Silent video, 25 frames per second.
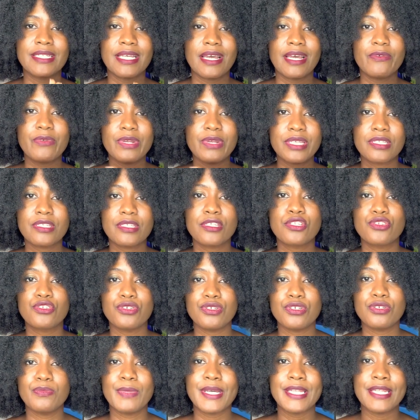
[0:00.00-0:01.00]
They are racist to
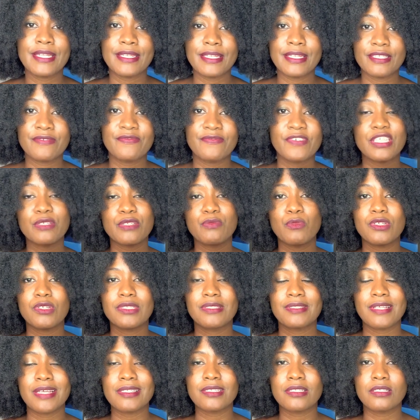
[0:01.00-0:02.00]
you, but it's more
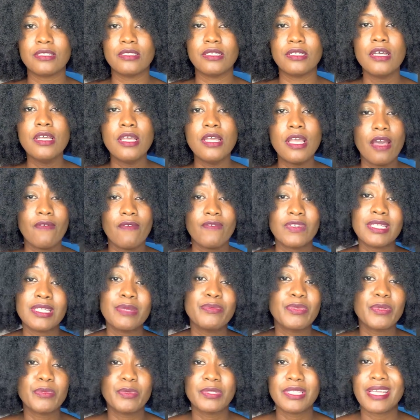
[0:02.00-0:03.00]
subtle. And for some
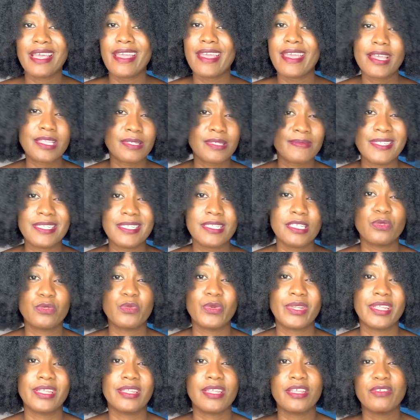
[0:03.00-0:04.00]
people, they're explicit
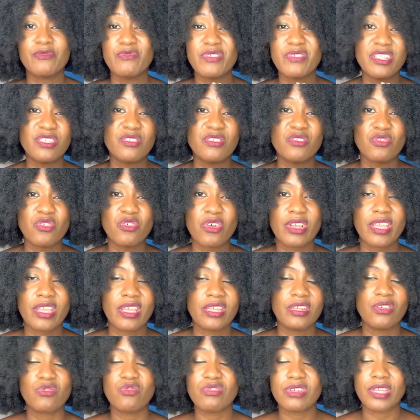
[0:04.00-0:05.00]
with it. They really do not
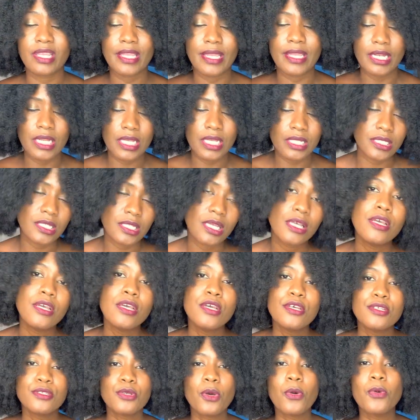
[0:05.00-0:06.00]
care. They couldn't care less.
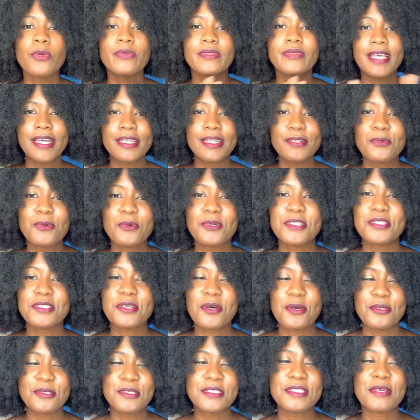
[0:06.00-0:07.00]
So that was
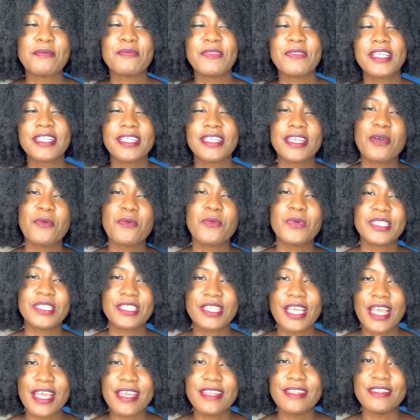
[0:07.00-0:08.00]
also something that I wish
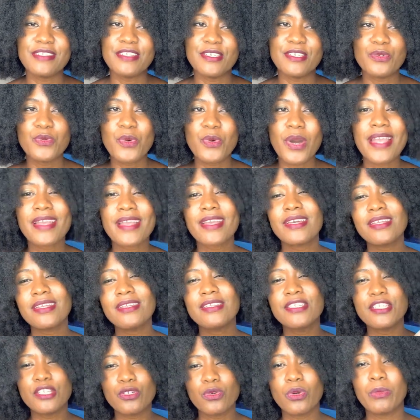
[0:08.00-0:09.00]
I knew. I kind of
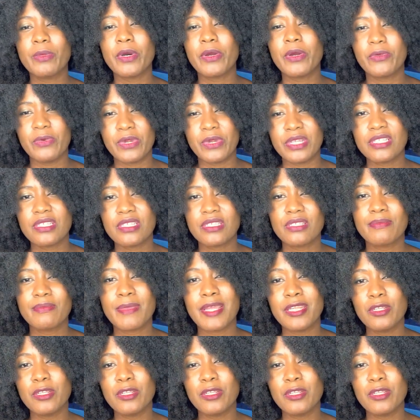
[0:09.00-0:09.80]
knew about racism.